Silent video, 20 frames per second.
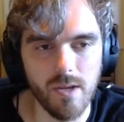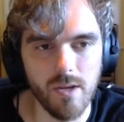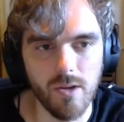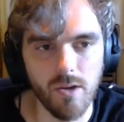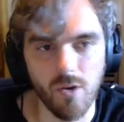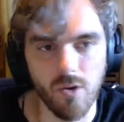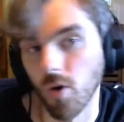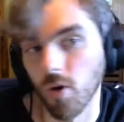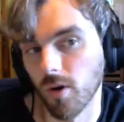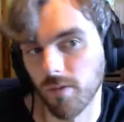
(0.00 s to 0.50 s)

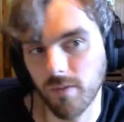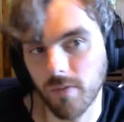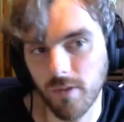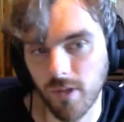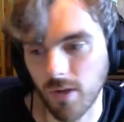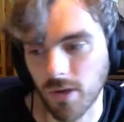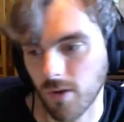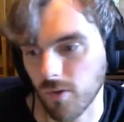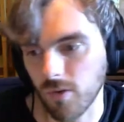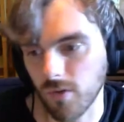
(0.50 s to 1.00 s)
Or,
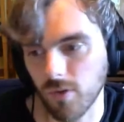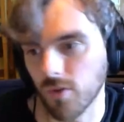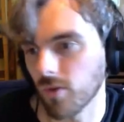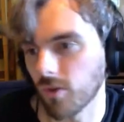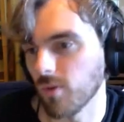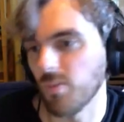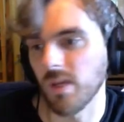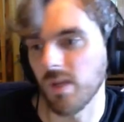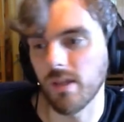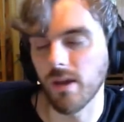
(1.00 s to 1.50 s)
you
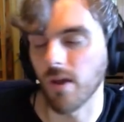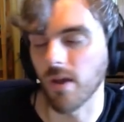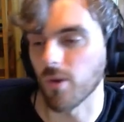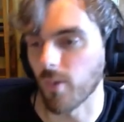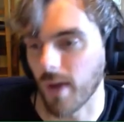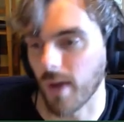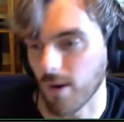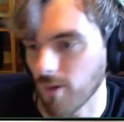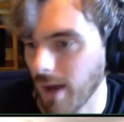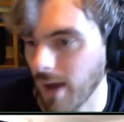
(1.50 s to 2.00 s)
could be the other
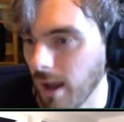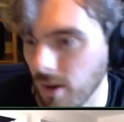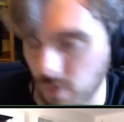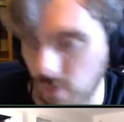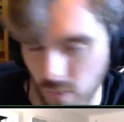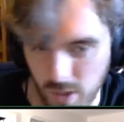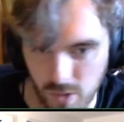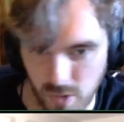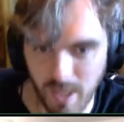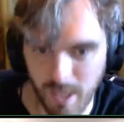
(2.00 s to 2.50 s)
way around
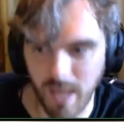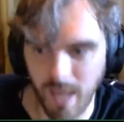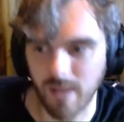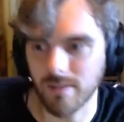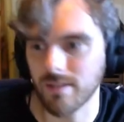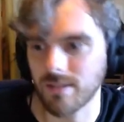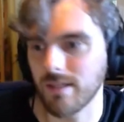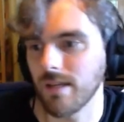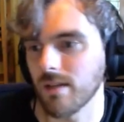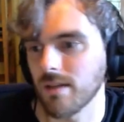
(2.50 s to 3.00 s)
where you can't
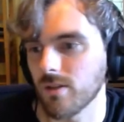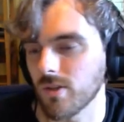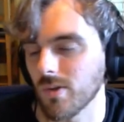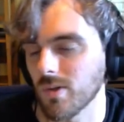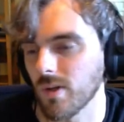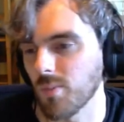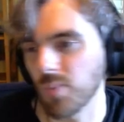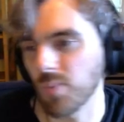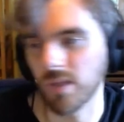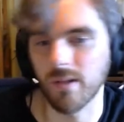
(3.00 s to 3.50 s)
see into
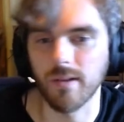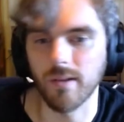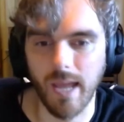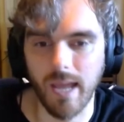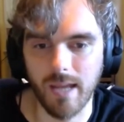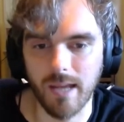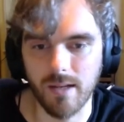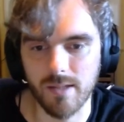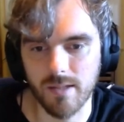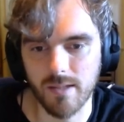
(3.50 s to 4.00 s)
it, but the
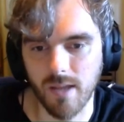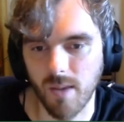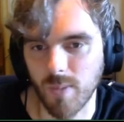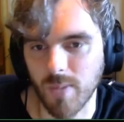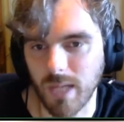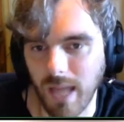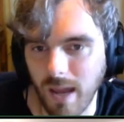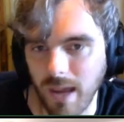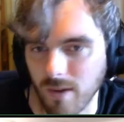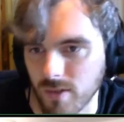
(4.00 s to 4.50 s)
light is
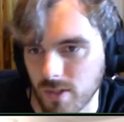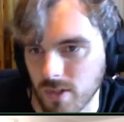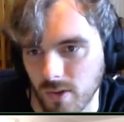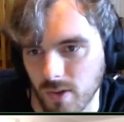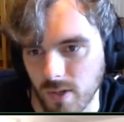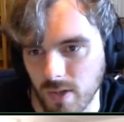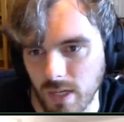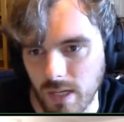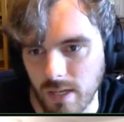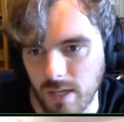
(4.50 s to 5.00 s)
coming out.
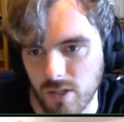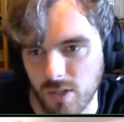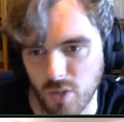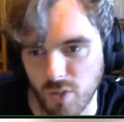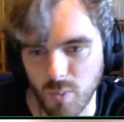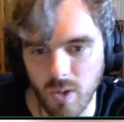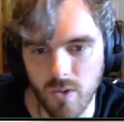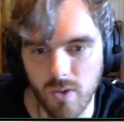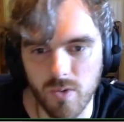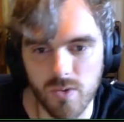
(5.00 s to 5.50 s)
So
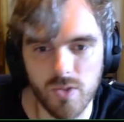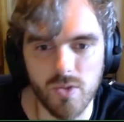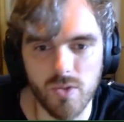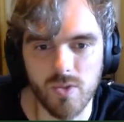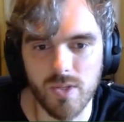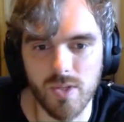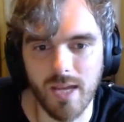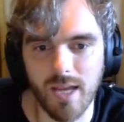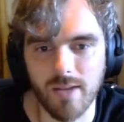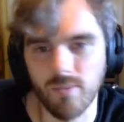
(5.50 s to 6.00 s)
suppose you
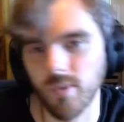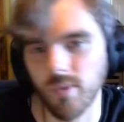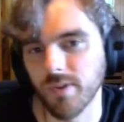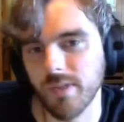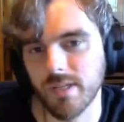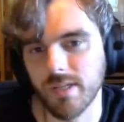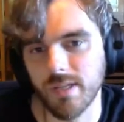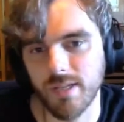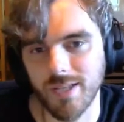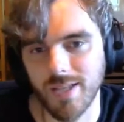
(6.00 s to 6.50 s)
said, well,
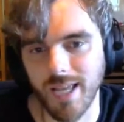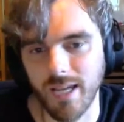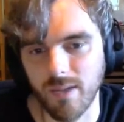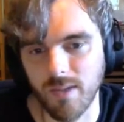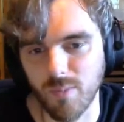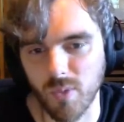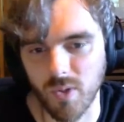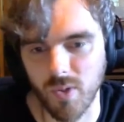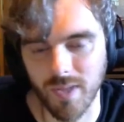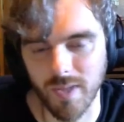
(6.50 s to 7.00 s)
this is like
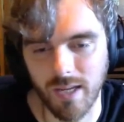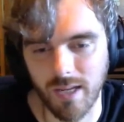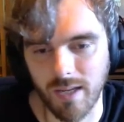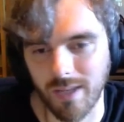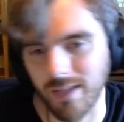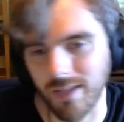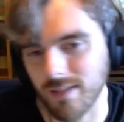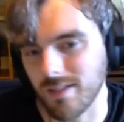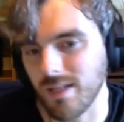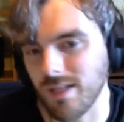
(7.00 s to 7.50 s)
more like a
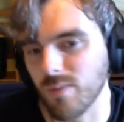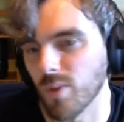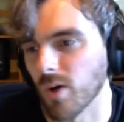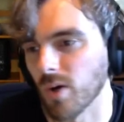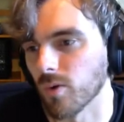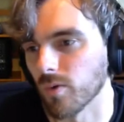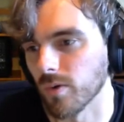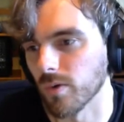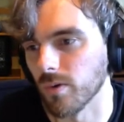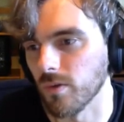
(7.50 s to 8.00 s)
gazebo
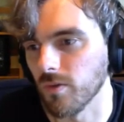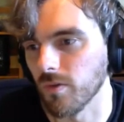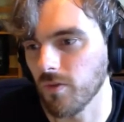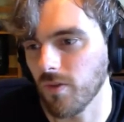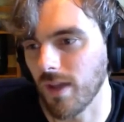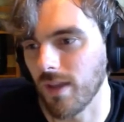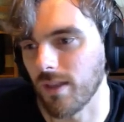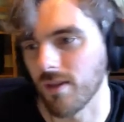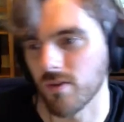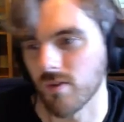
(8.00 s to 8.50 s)
roof,
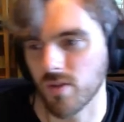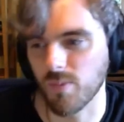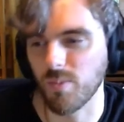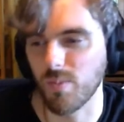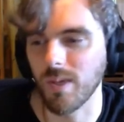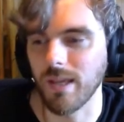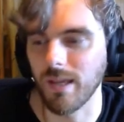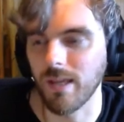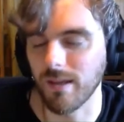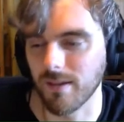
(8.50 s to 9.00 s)
and there's a
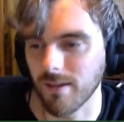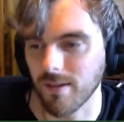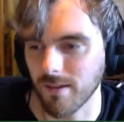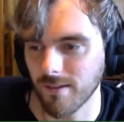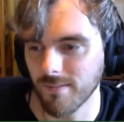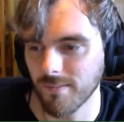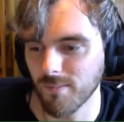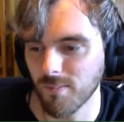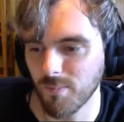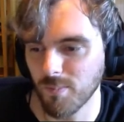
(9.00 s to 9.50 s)
big
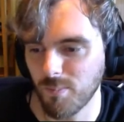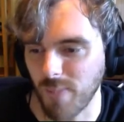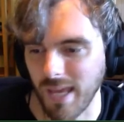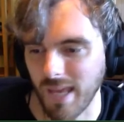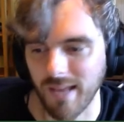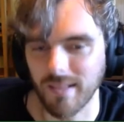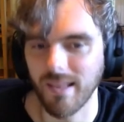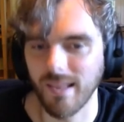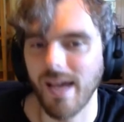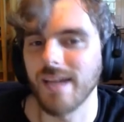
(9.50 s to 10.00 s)

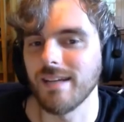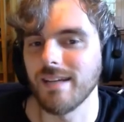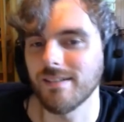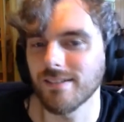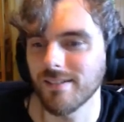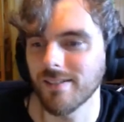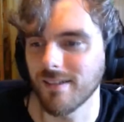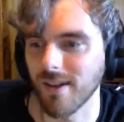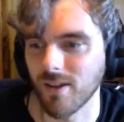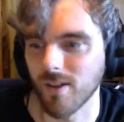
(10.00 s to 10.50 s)
pink light
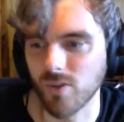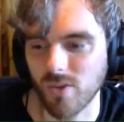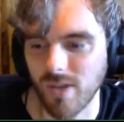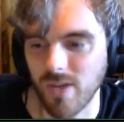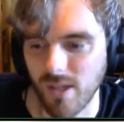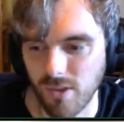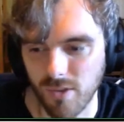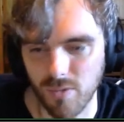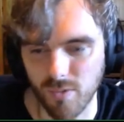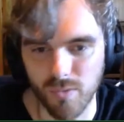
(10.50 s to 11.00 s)

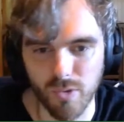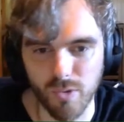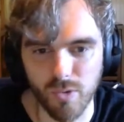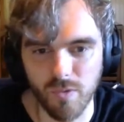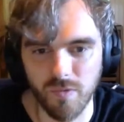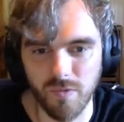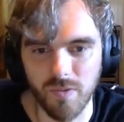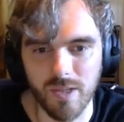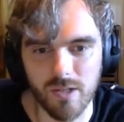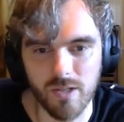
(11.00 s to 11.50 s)
underneath the
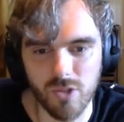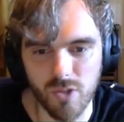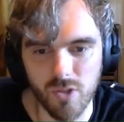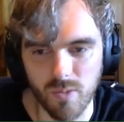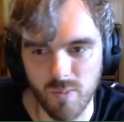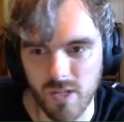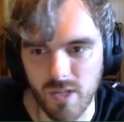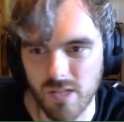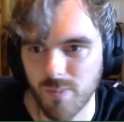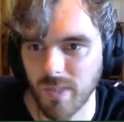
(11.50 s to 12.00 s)
roof that should
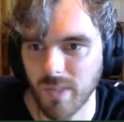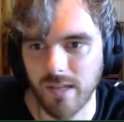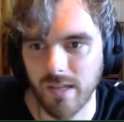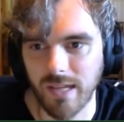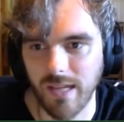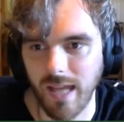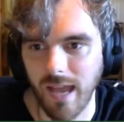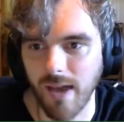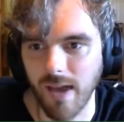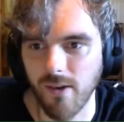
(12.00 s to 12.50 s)
be
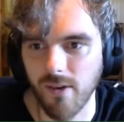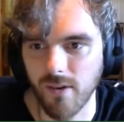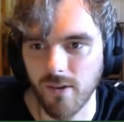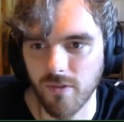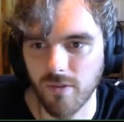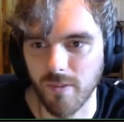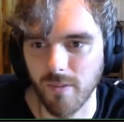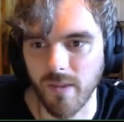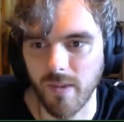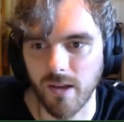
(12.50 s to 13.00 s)
spilling out
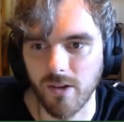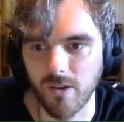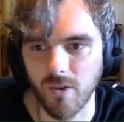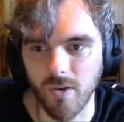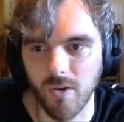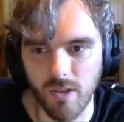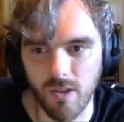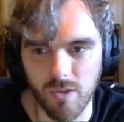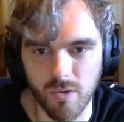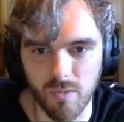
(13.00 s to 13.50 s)
from
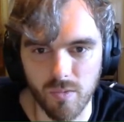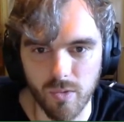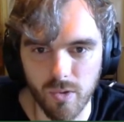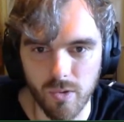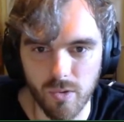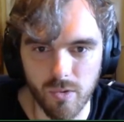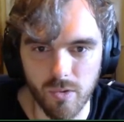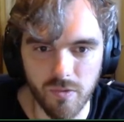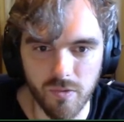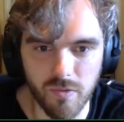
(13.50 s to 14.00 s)
underneath the
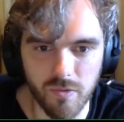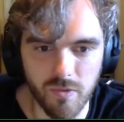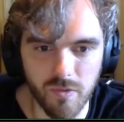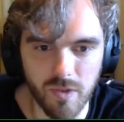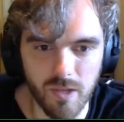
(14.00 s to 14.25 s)
roof.